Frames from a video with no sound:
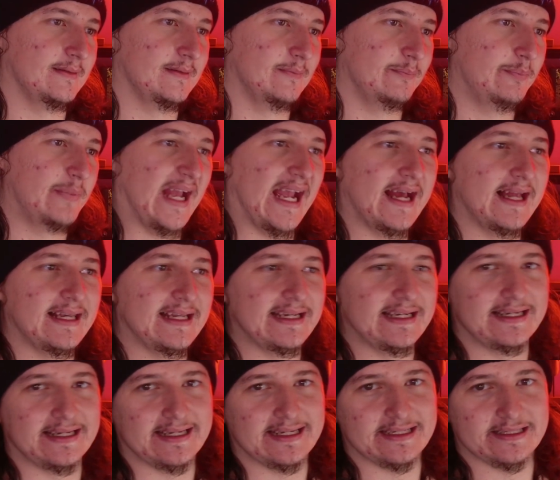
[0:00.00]
barely
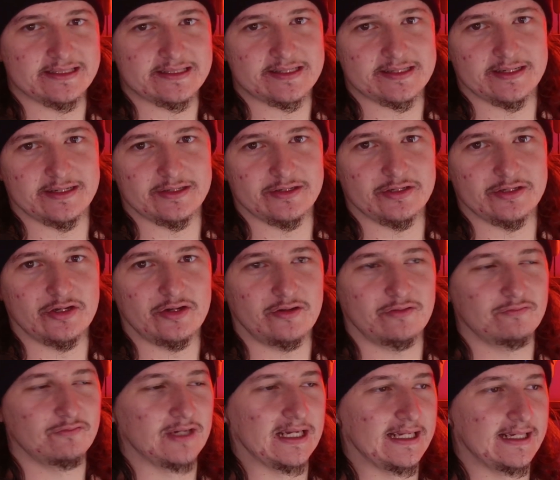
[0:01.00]
lit, so you're
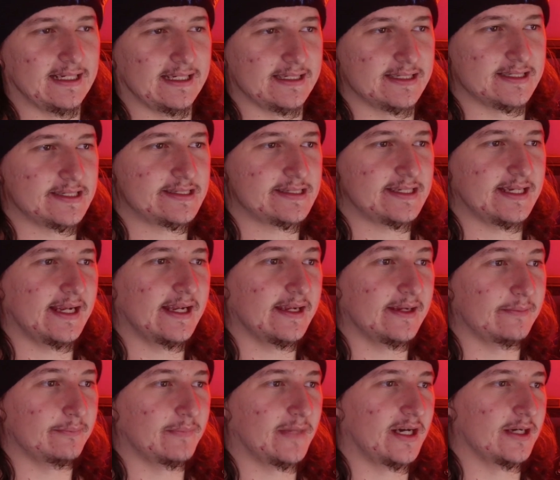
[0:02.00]
not really
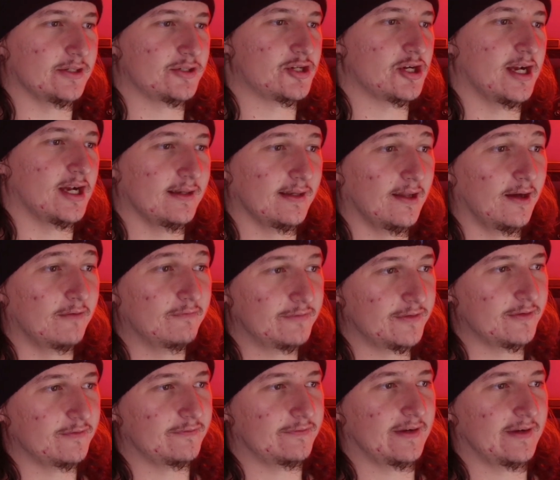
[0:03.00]
seeing much. I love
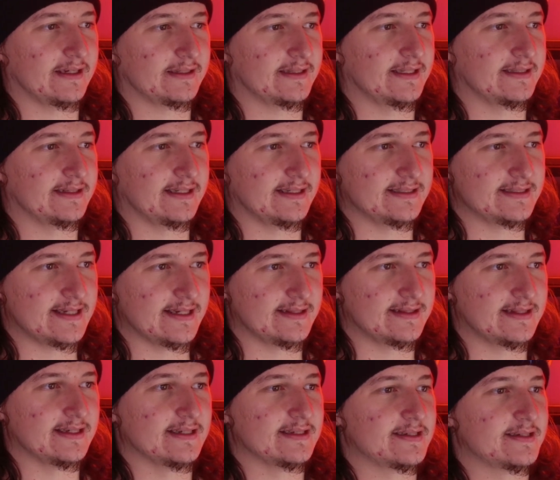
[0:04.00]
the fact that they
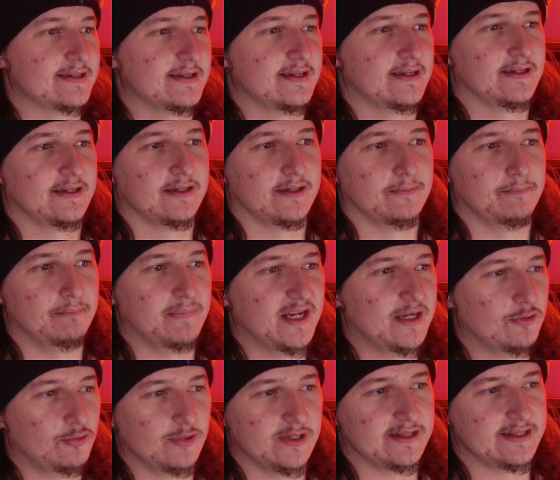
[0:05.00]
did this
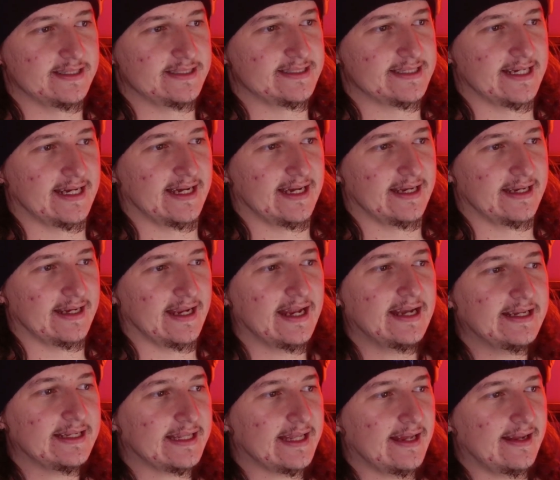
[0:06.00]
middle of the day.
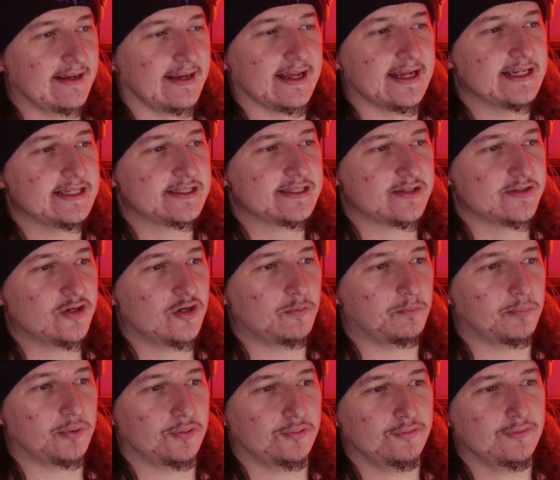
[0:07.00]
And again, it's
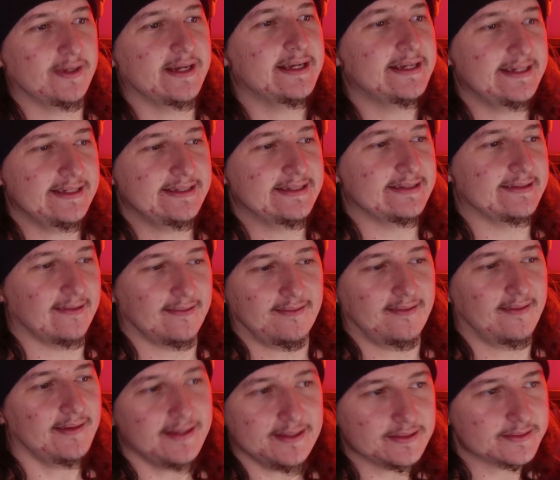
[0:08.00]
not pretty
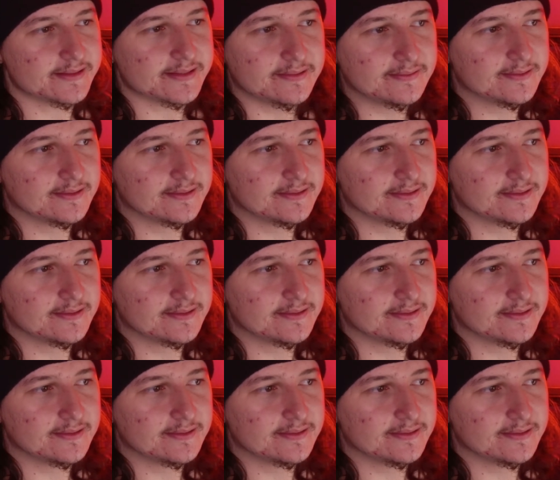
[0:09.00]
light